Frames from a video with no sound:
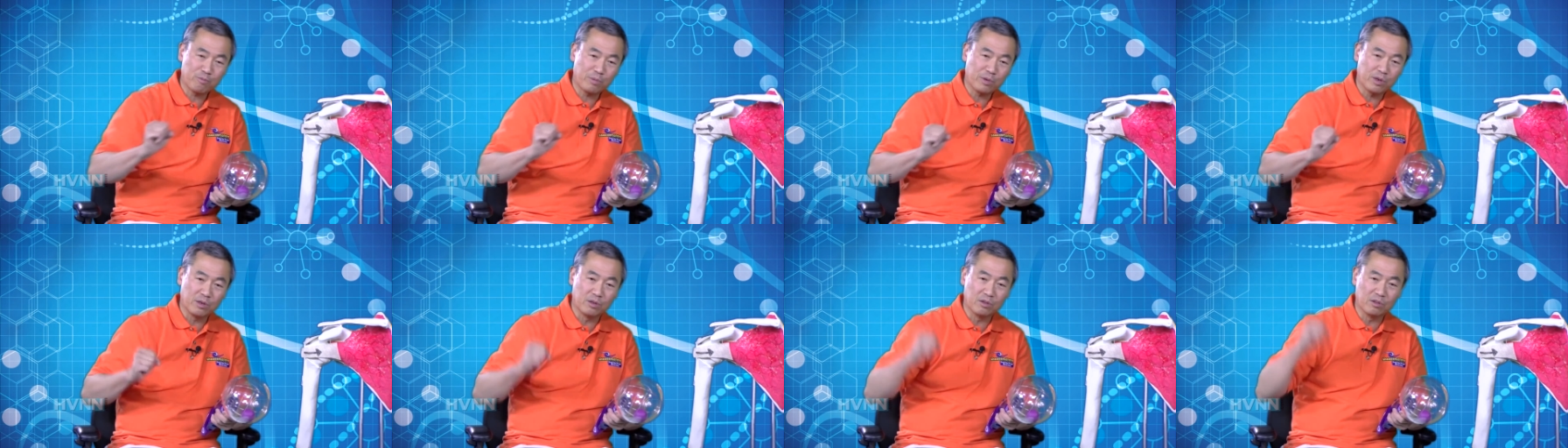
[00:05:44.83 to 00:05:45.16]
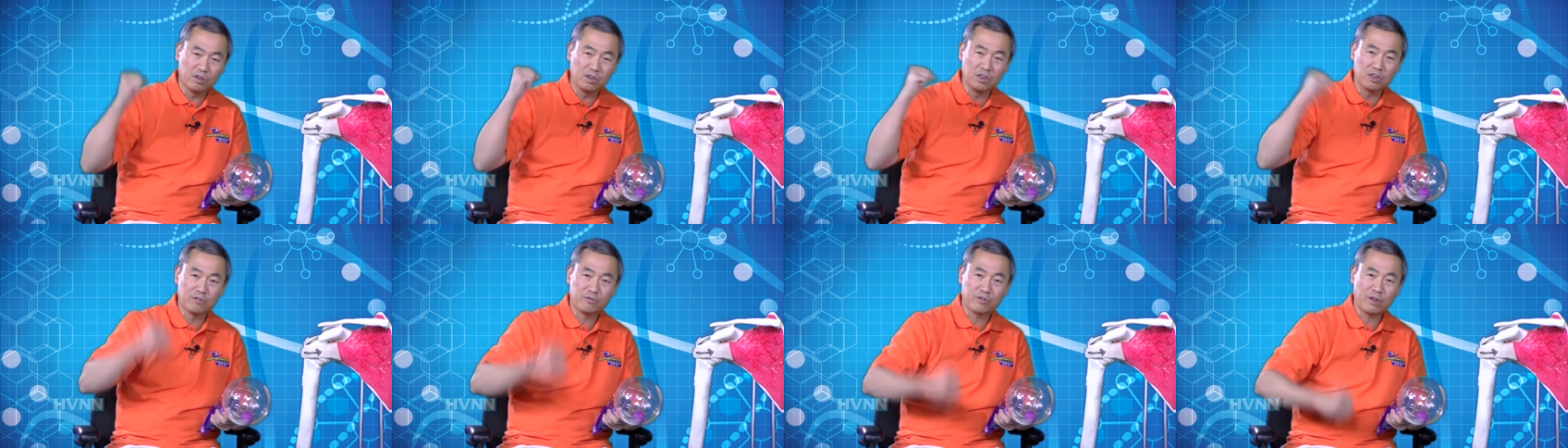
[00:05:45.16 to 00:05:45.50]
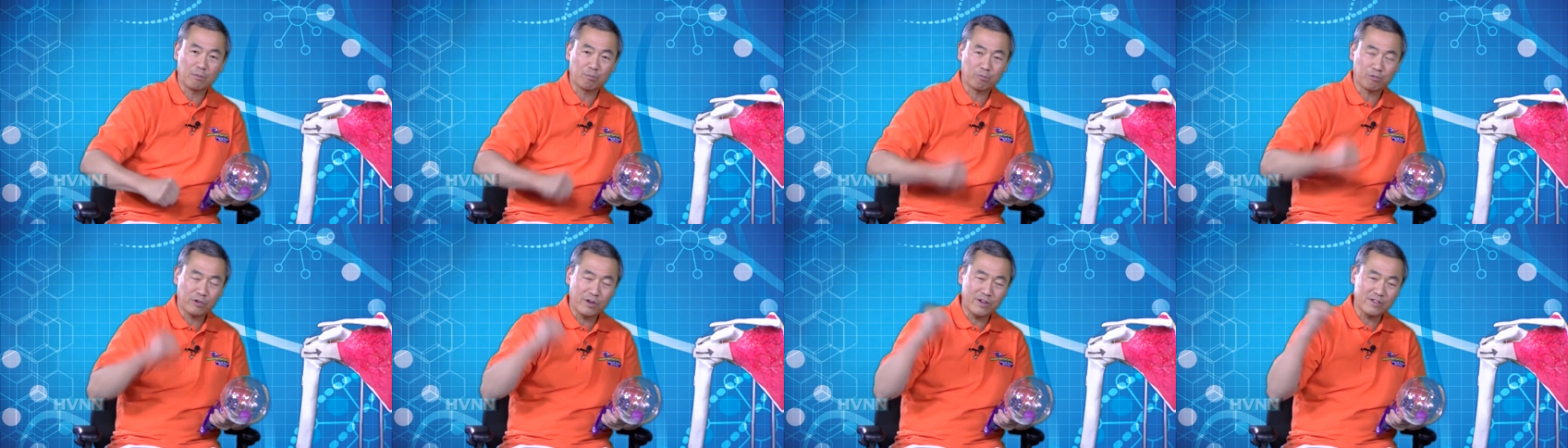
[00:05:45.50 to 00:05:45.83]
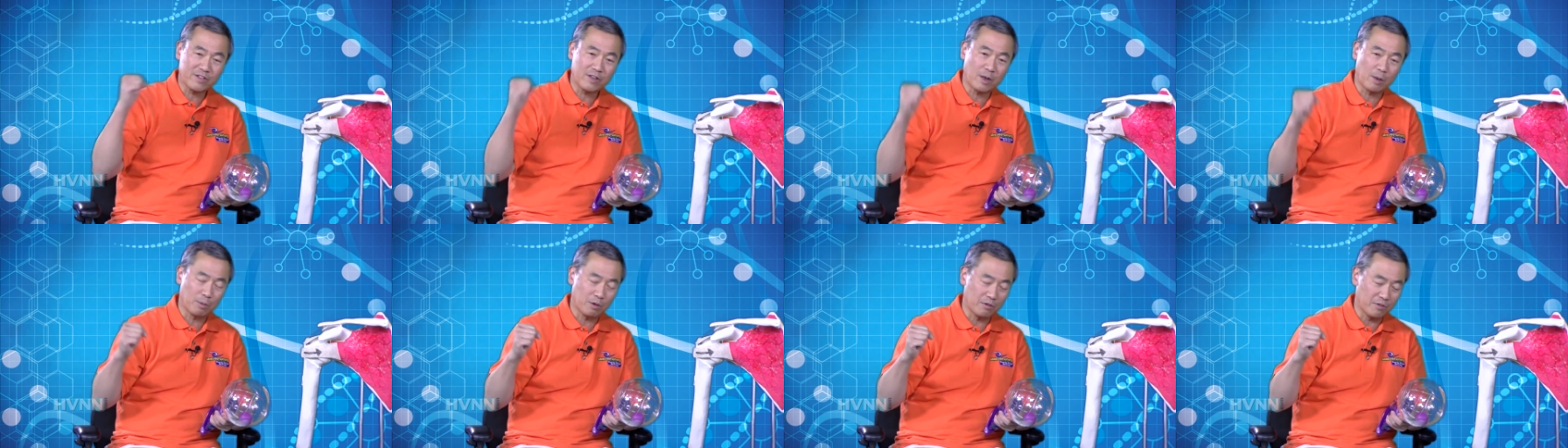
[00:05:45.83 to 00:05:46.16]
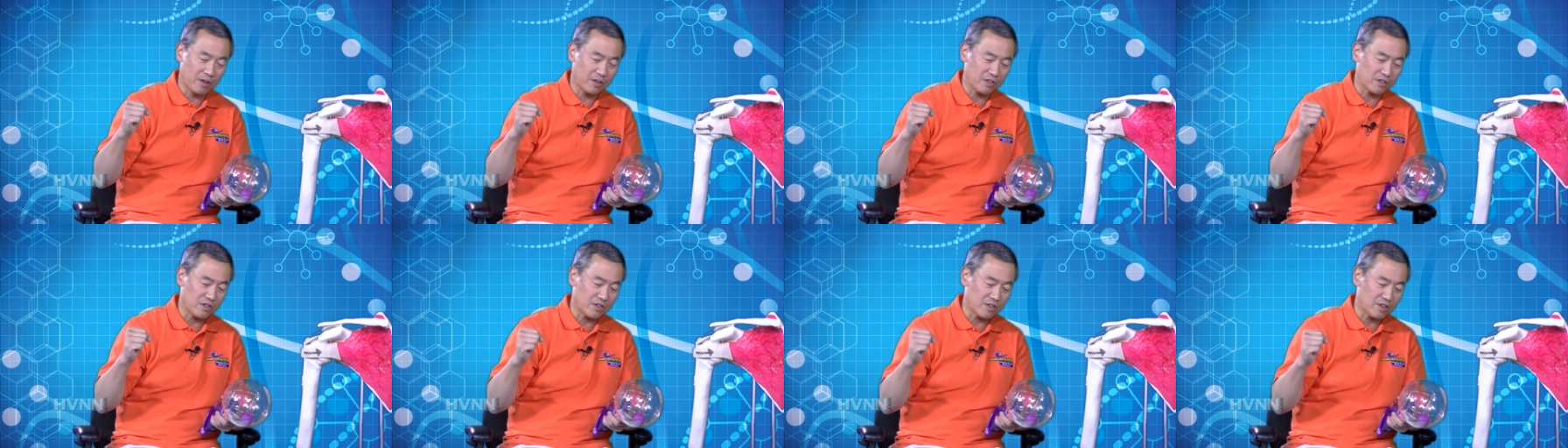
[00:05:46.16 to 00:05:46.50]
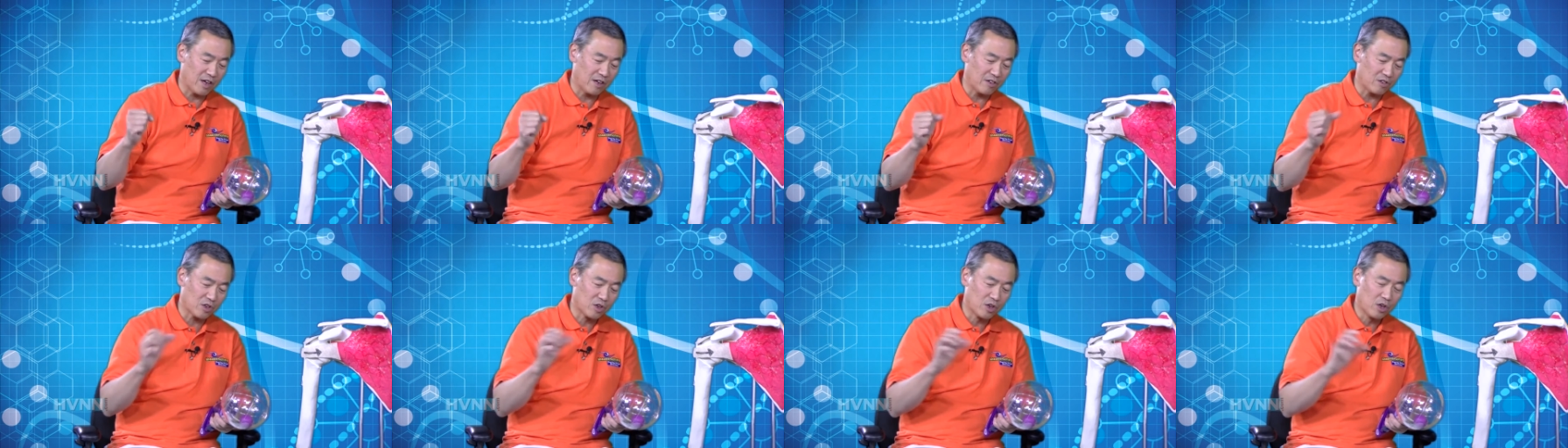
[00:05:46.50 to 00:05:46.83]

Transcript: pull, lift, and press type of exercise